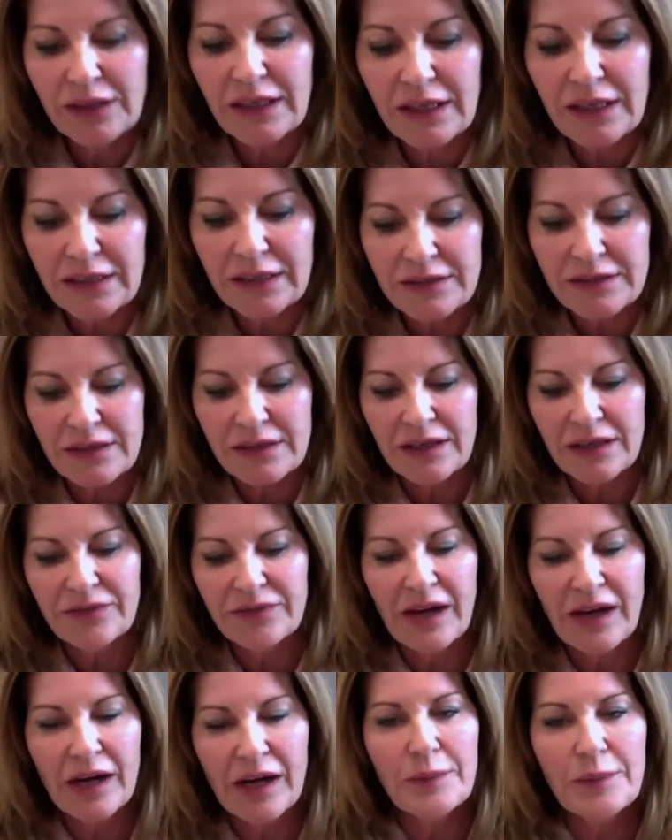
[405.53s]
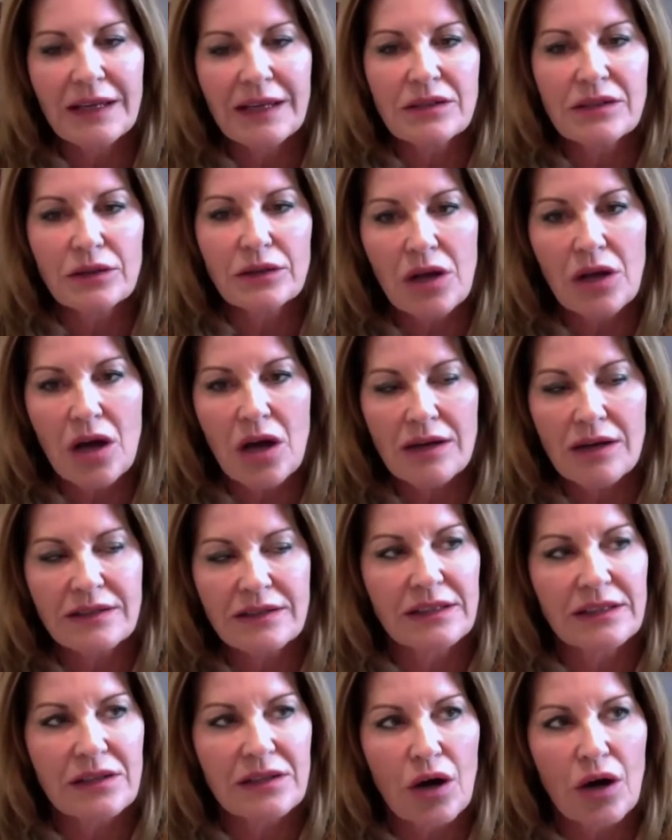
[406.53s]
is environmental
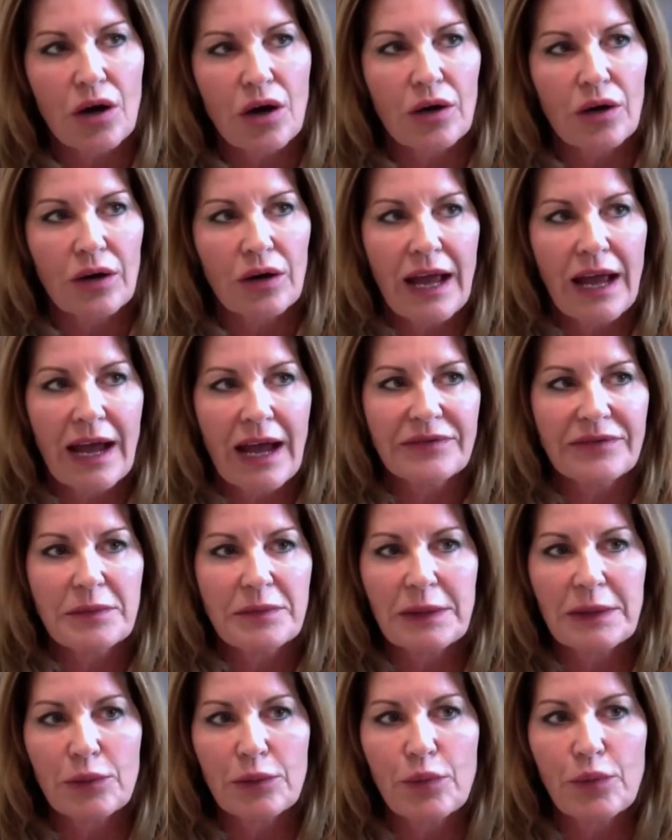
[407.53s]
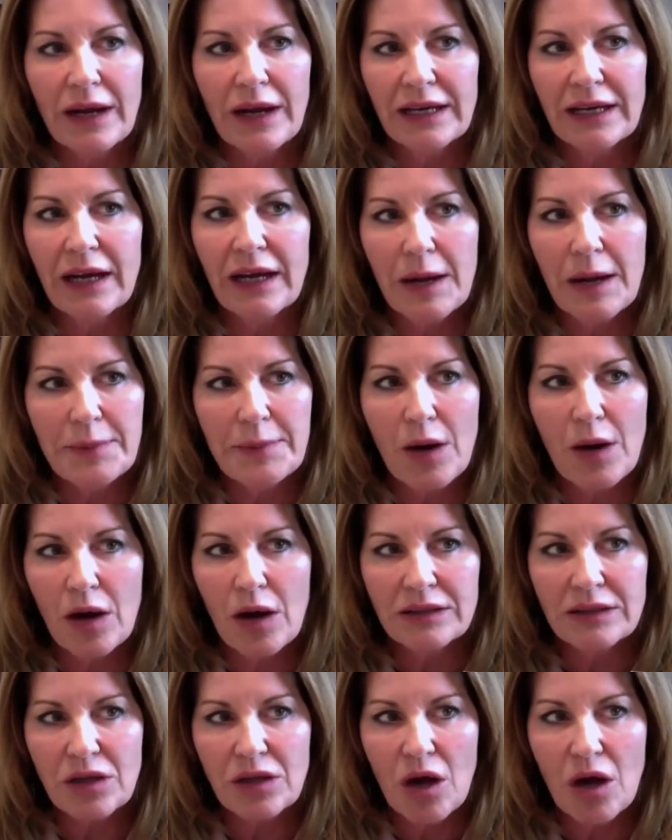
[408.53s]
toxins have to be right up
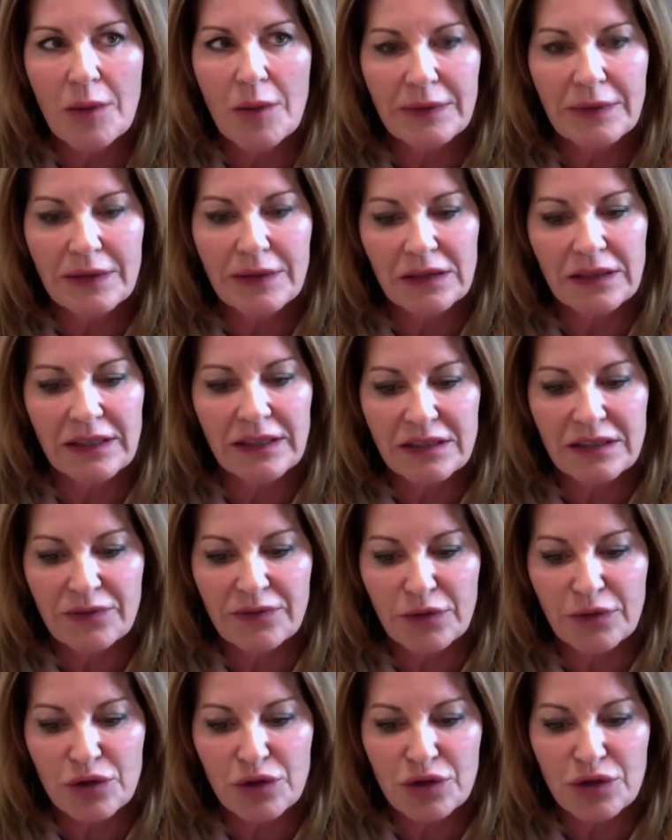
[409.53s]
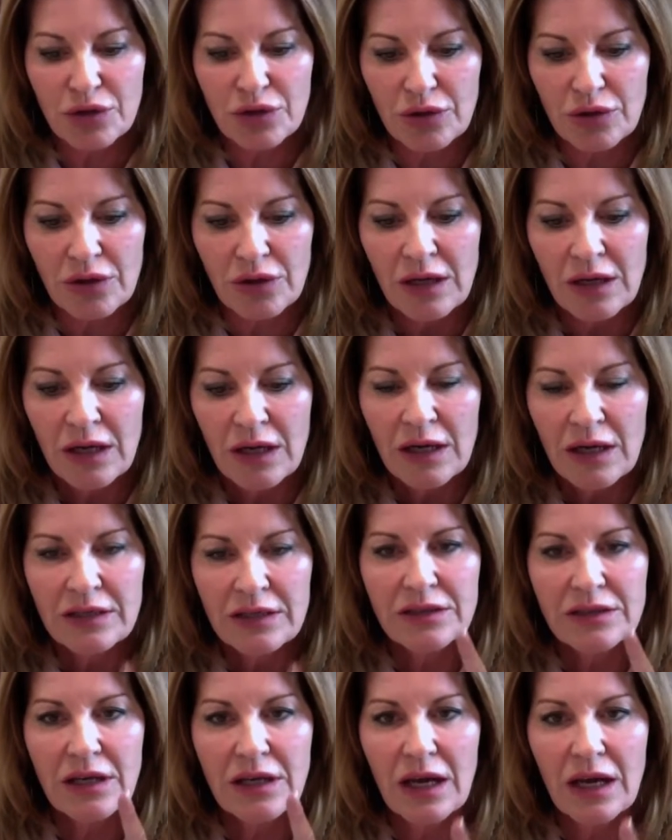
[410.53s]
on top of the list for sure.
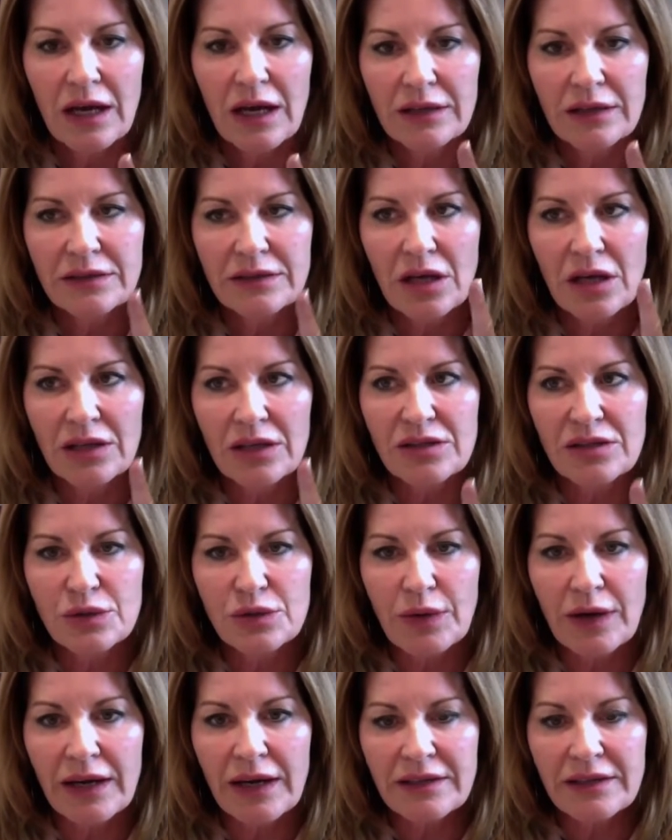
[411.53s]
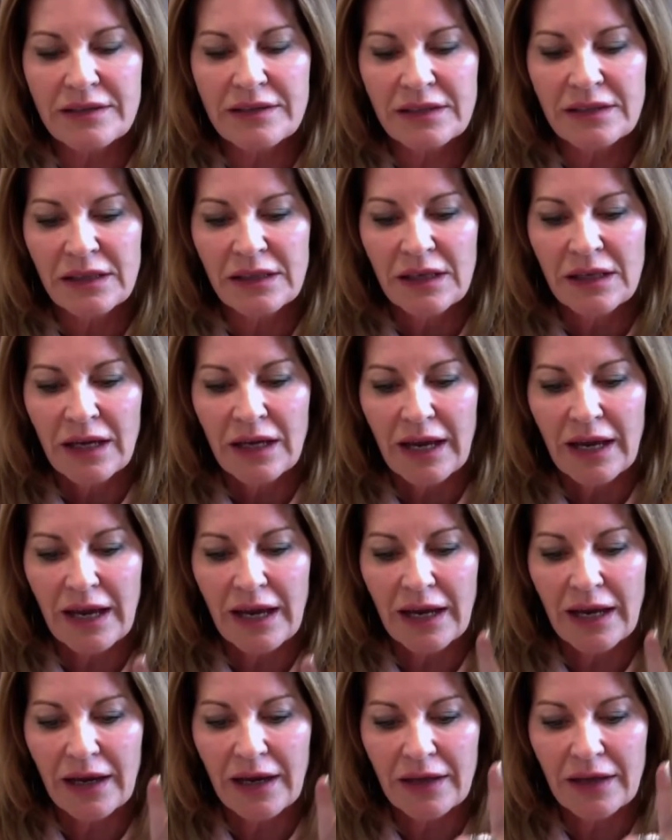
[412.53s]
Stress
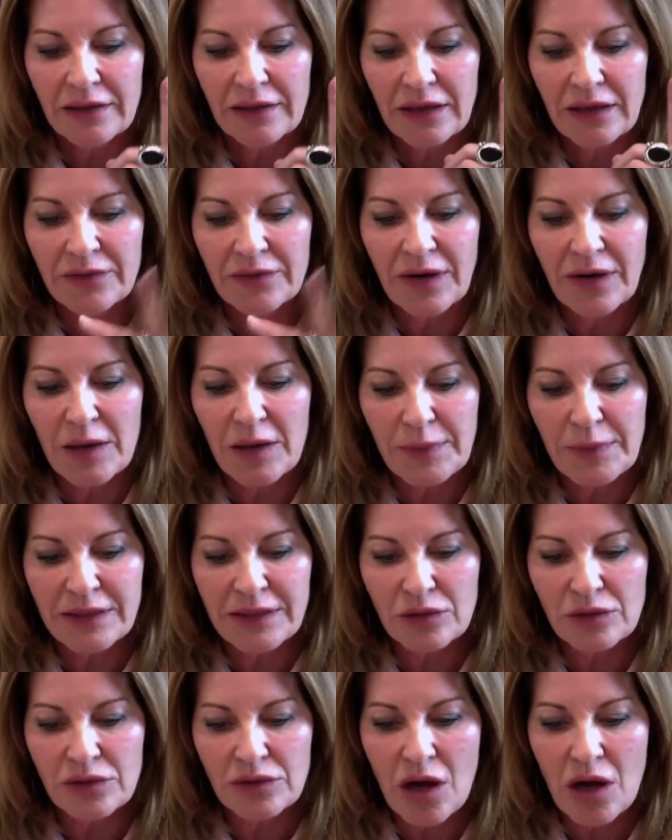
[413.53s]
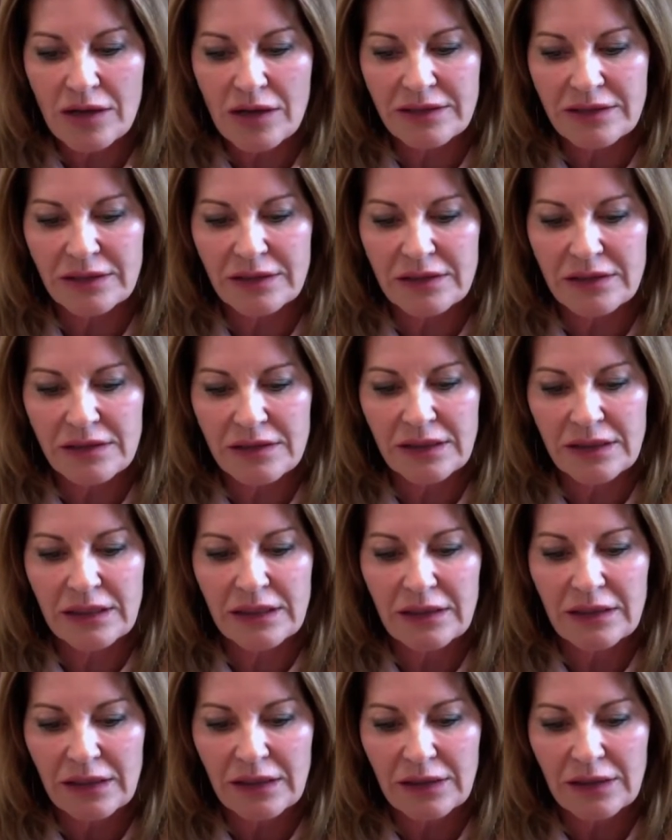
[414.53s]
and environmental toxins
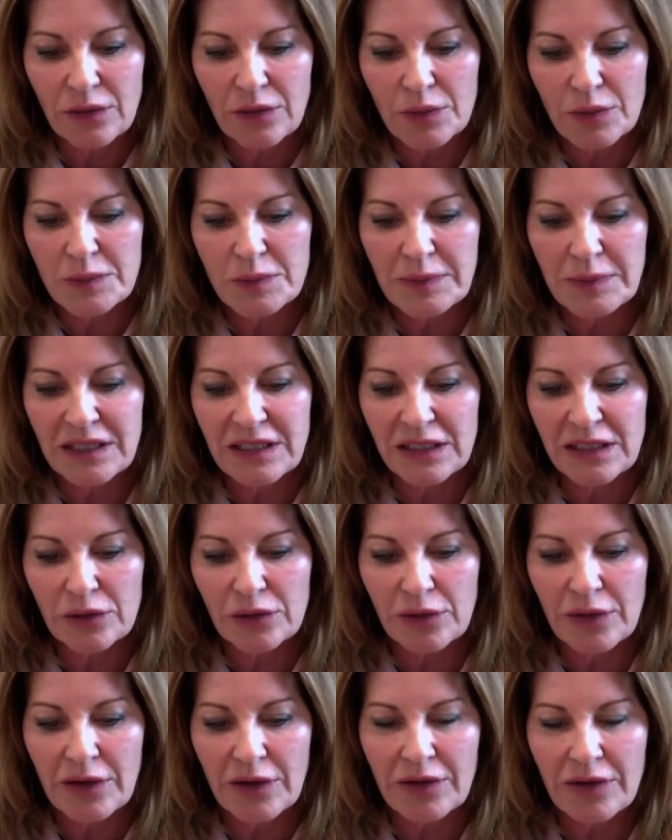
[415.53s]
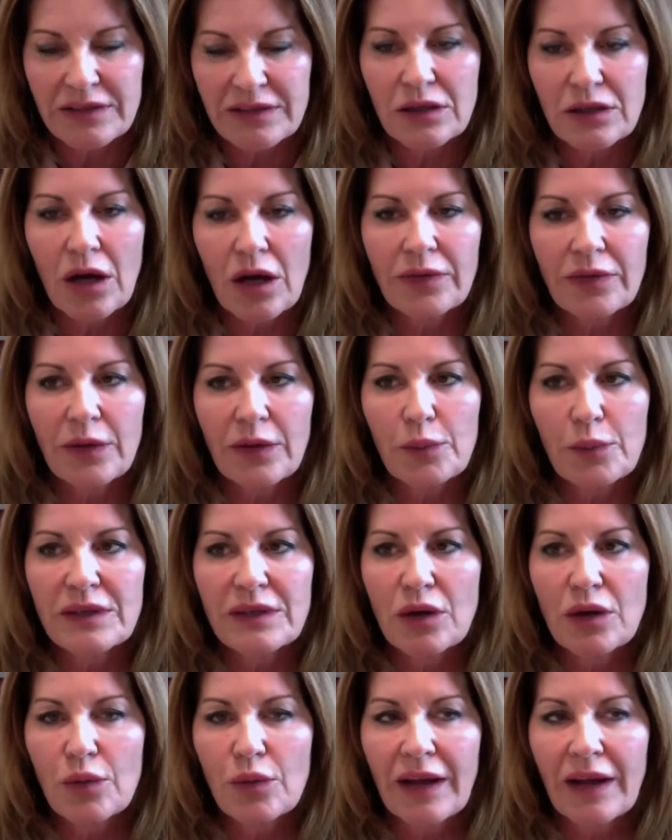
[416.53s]
in those particular areas. Not that we
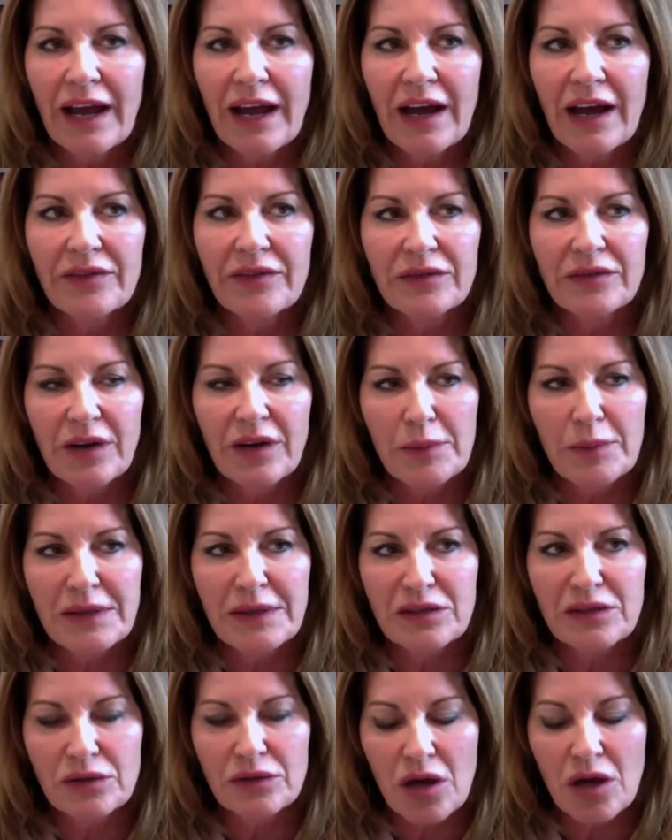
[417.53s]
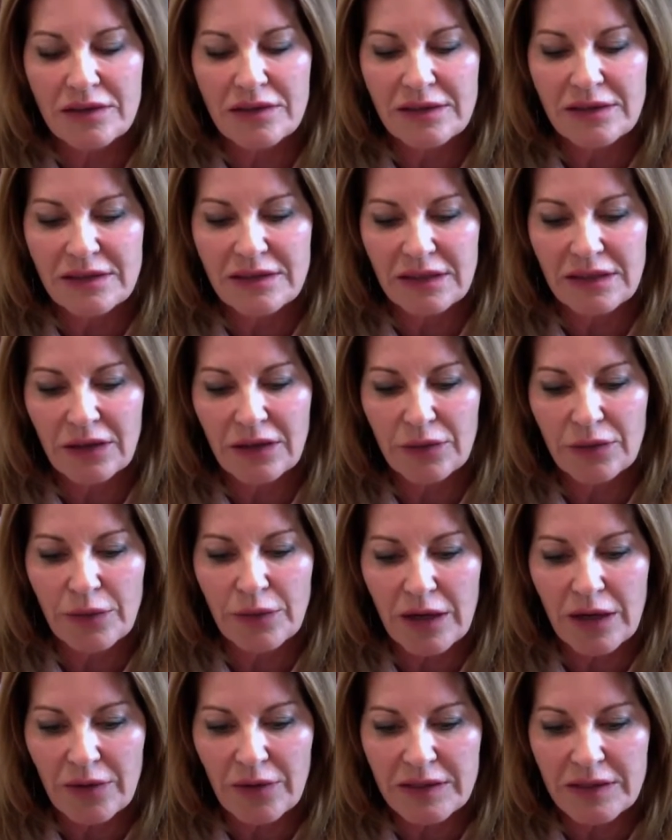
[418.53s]
don't have environmental toxins in other
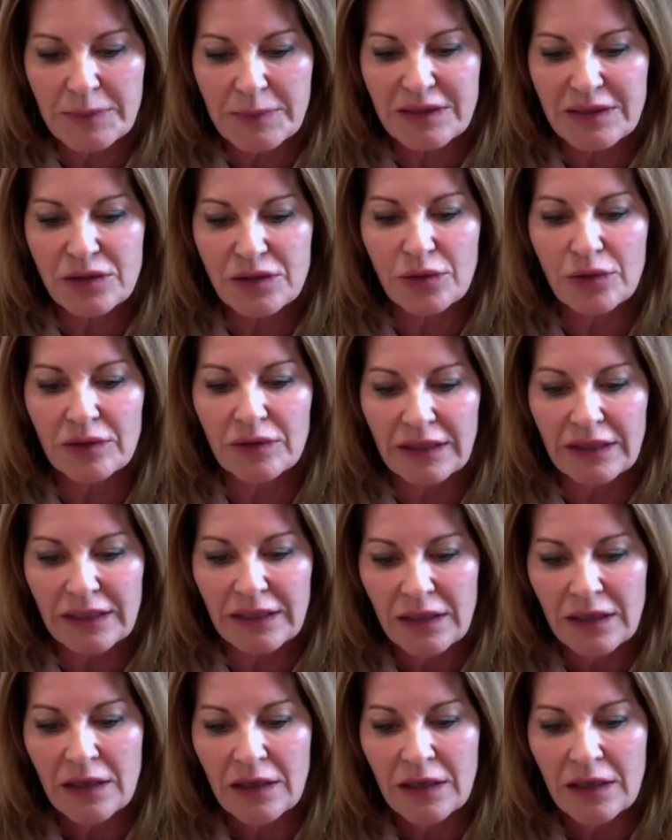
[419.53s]
areas, but certainly